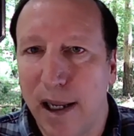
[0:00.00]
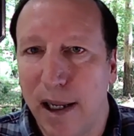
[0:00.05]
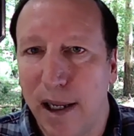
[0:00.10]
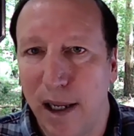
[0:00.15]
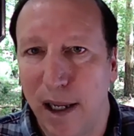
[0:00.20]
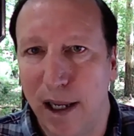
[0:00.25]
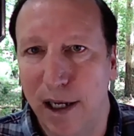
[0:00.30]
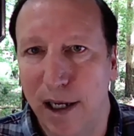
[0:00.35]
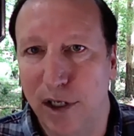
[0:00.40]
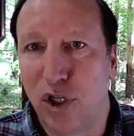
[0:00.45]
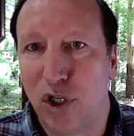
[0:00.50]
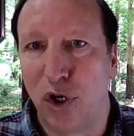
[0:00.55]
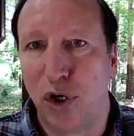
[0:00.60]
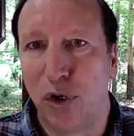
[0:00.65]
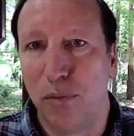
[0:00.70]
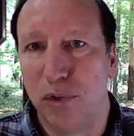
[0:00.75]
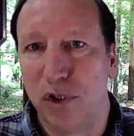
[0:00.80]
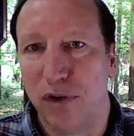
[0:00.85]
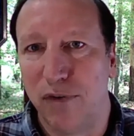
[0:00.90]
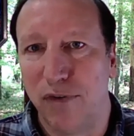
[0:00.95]
in
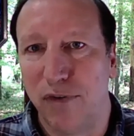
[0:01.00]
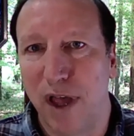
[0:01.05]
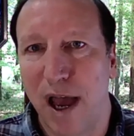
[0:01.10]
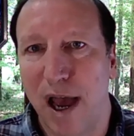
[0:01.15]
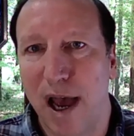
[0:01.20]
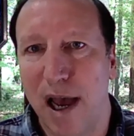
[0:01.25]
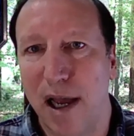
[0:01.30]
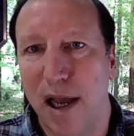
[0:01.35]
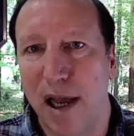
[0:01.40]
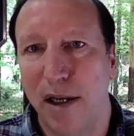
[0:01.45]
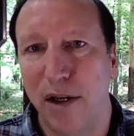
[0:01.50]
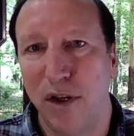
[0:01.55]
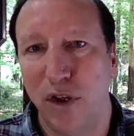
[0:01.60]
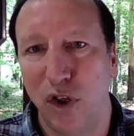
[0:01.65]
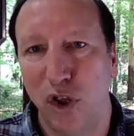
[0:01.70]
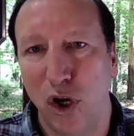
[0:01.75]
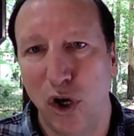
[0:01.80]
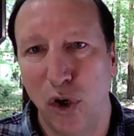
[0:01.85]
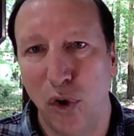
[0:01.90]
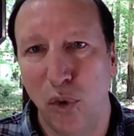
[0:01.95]
terms of that.
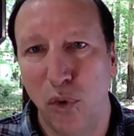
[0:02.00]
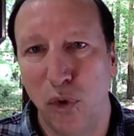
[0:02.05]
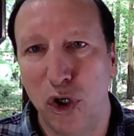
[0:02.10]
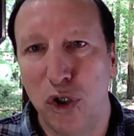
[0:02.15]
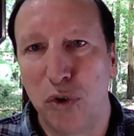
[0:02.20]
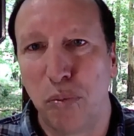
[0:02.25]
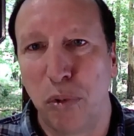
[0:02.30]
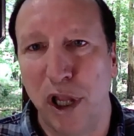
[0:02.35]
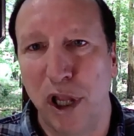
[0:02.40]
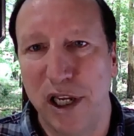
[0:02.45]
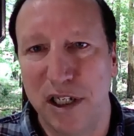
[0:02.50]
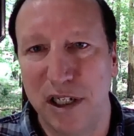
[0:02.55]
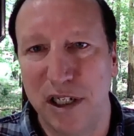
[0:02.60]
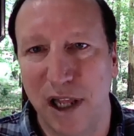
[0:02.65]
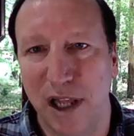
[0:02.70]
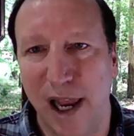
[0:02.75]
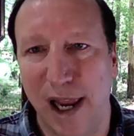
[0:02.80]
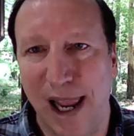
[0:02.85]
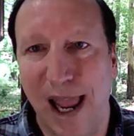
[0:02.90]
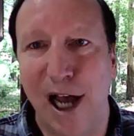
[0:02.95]
You know, there's places
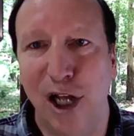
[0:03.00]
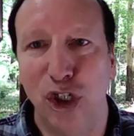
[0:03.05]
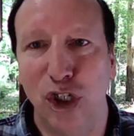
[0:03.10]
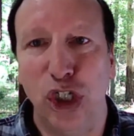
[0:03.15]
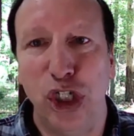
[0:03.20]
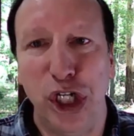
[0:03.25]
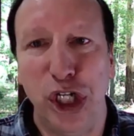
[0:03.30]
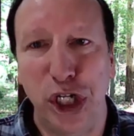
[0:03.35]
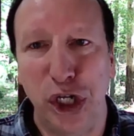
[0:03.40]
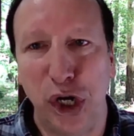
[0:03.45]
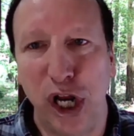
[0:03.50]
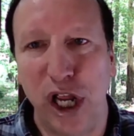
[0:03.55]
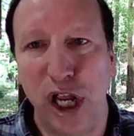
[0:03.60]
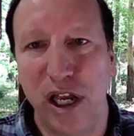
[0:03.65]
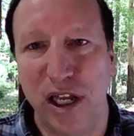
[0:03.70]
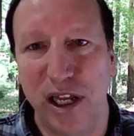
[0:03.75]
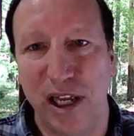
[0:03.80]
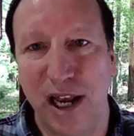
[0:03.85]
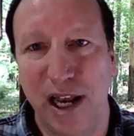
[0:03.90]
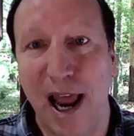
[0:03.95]
like
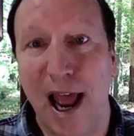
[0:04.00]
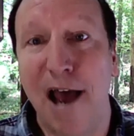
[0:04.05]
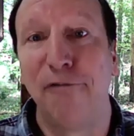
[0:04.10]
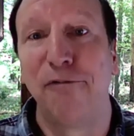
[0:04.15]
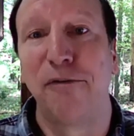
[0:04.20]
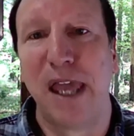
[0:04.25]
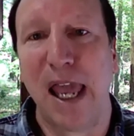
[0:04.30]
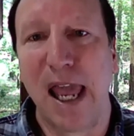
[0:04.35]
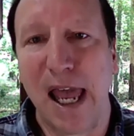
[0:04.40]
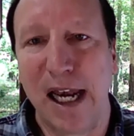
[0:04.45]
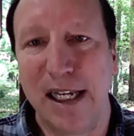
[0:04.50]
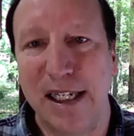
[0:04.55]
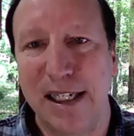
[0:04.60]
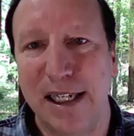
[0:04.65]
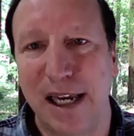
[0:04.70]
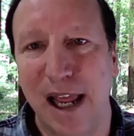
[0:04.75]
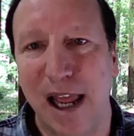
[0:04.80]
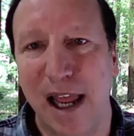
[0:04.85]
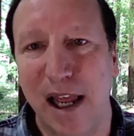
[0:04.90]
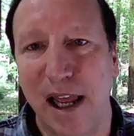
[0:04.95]
Algeria and
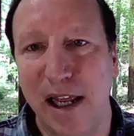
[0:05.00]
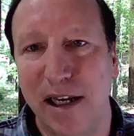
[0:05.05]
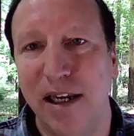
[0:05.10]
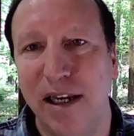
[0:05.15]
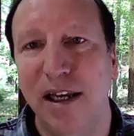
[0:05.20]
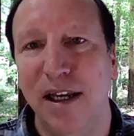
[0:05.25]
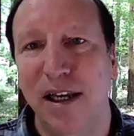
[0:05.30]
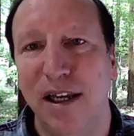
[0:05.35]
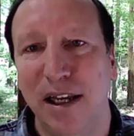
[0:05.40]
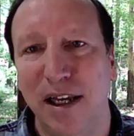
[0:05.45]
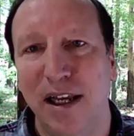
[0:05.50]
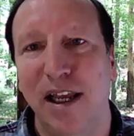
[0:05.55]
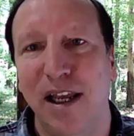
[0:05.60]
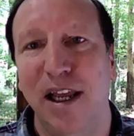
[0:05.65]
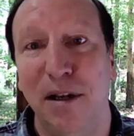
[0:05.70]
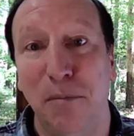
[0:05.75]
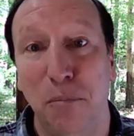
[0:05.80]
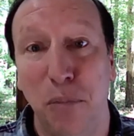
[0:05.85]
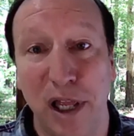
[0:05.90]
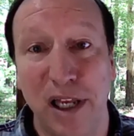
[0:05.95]
Afghanistan
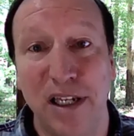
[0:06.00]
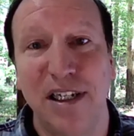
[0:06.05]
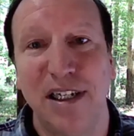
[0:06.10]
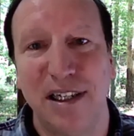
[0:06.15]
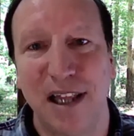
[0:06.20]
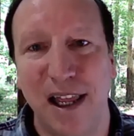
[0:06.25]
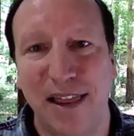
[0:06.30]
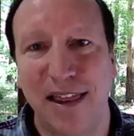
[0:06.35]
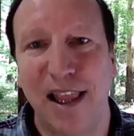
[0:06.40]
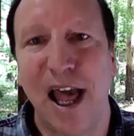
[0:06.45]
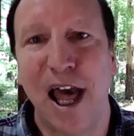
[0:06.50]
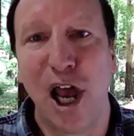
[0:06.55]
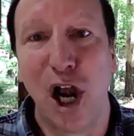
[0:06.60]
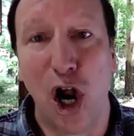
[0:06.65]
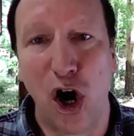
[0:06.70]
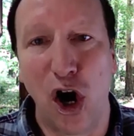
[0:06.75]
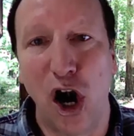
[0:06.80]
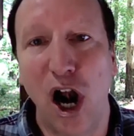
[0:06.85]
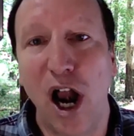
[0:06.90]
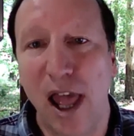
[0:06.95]
and places like that
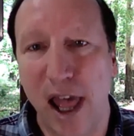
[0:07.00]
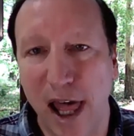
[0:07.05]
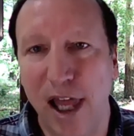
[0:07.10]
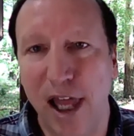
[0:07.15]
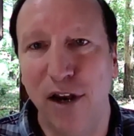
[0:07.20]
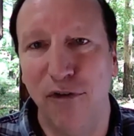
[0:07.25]
are ahead of